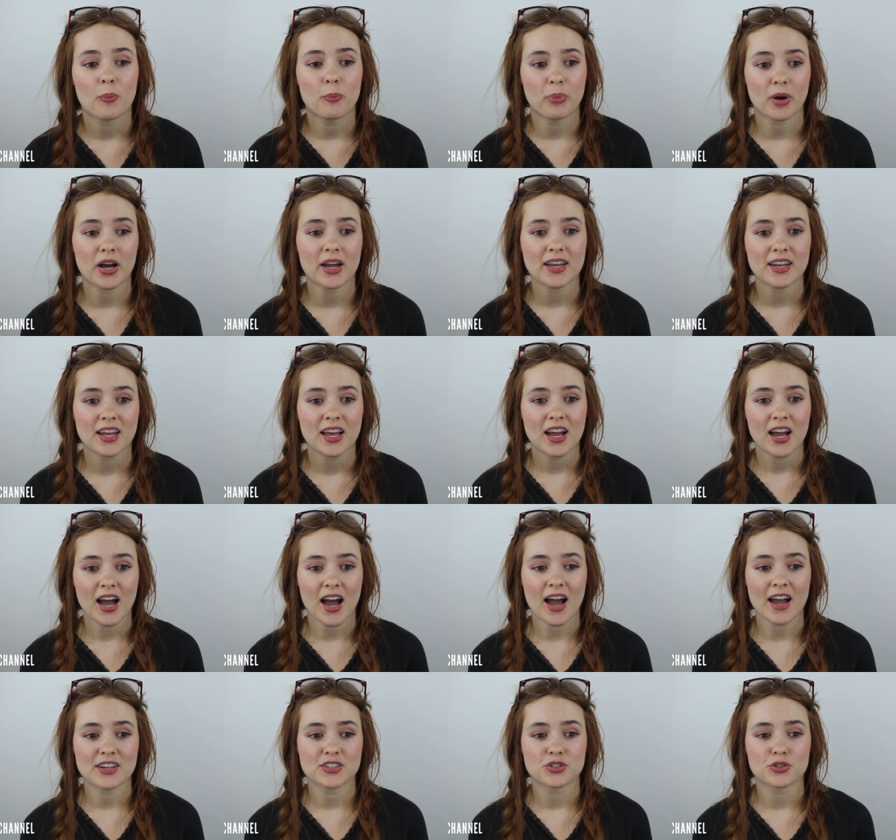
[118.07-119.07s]
but
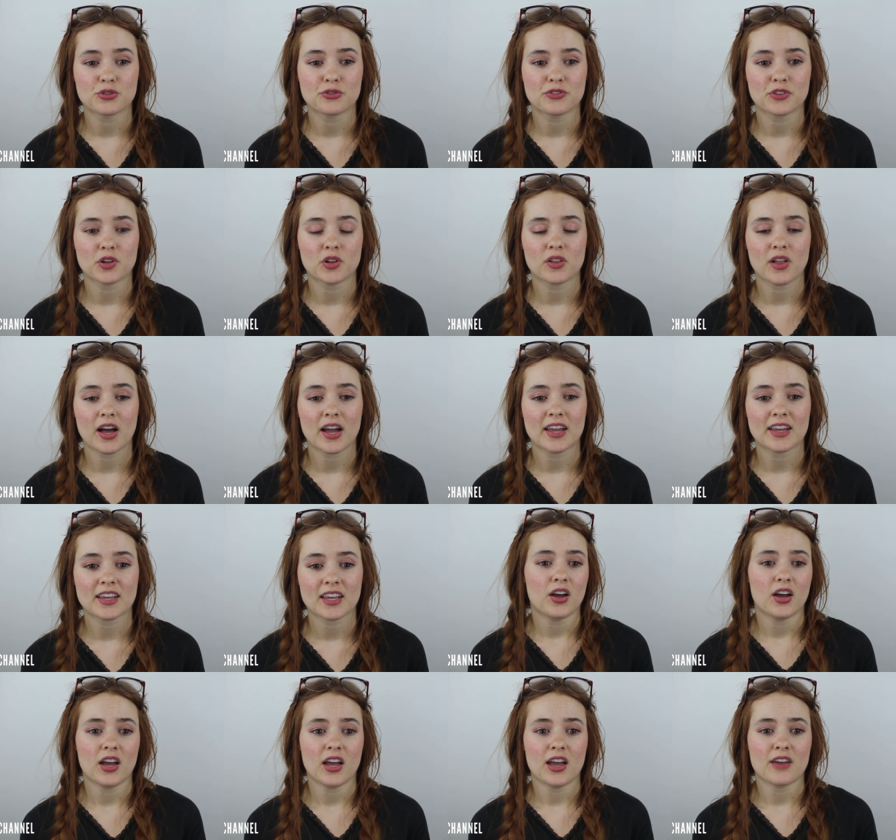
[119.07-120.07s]
I do feel
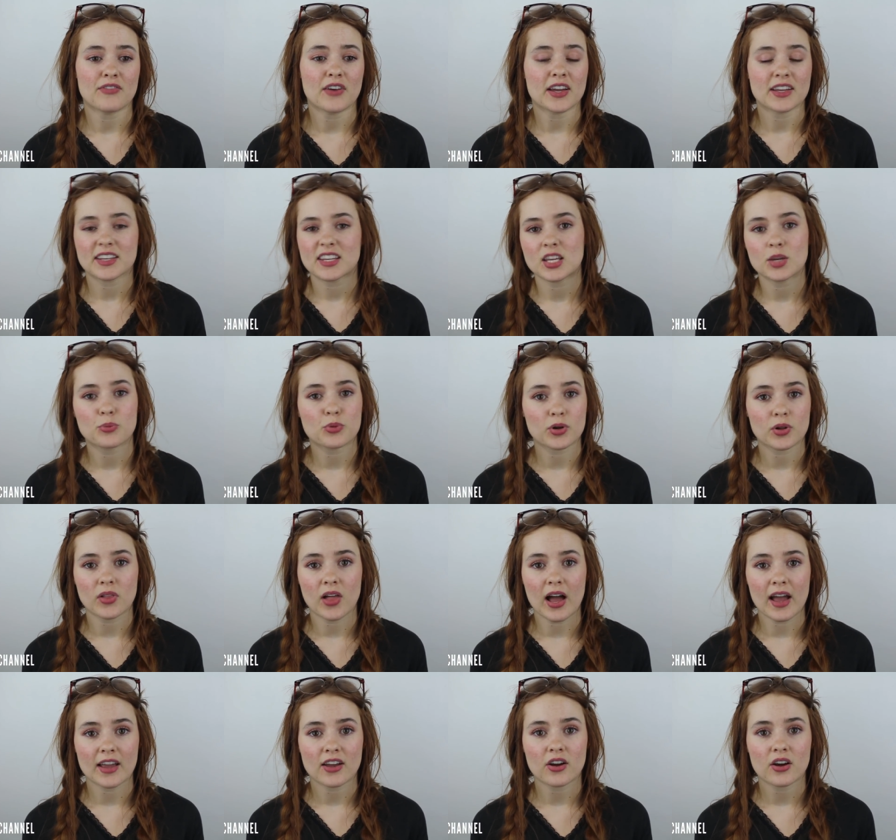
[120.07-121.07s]
like if I keep
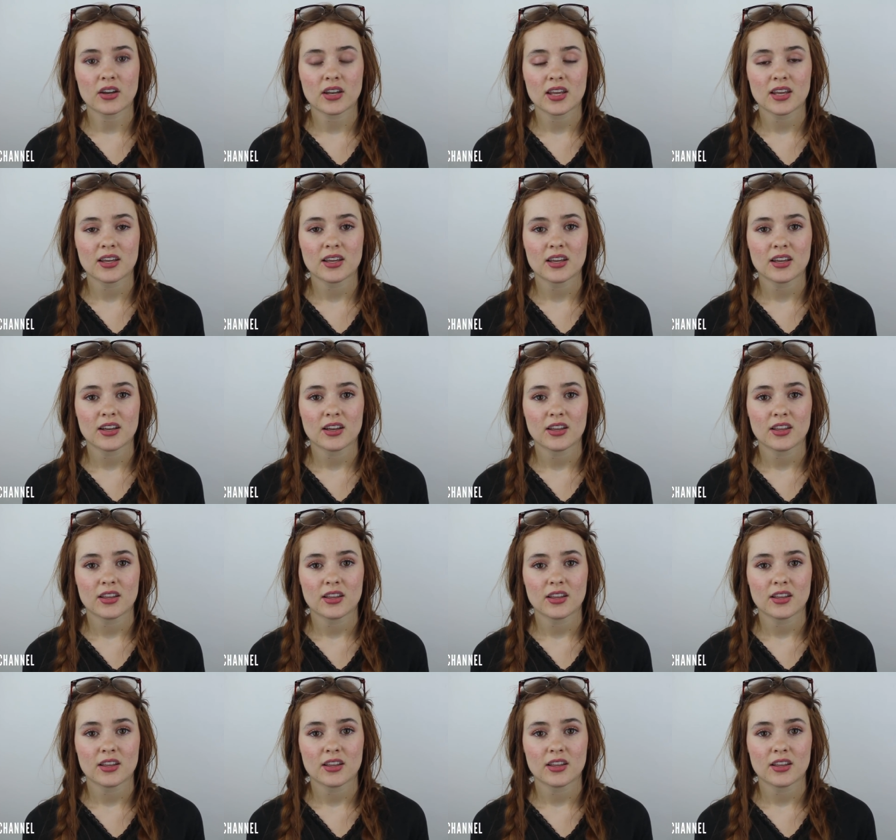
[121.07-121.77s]
relying on it,